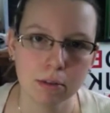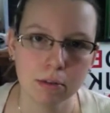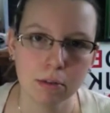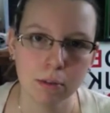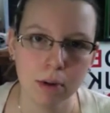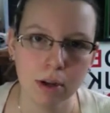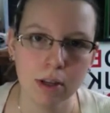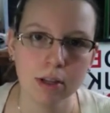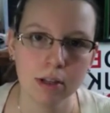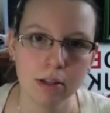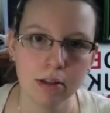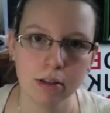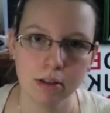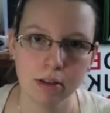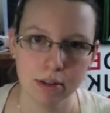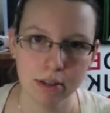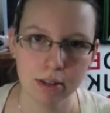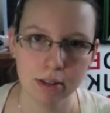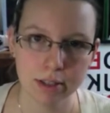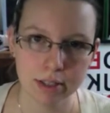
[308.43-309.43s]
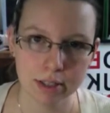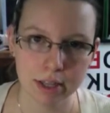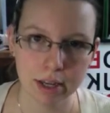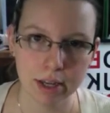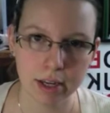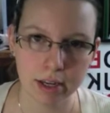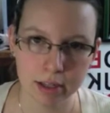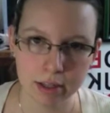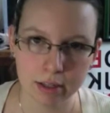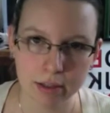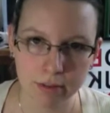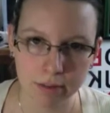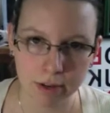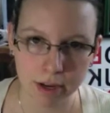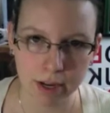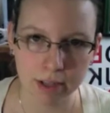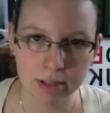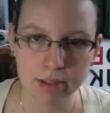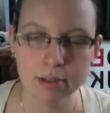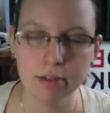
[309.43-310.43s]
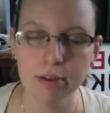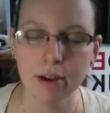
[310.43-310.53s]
what you're going to say in advance.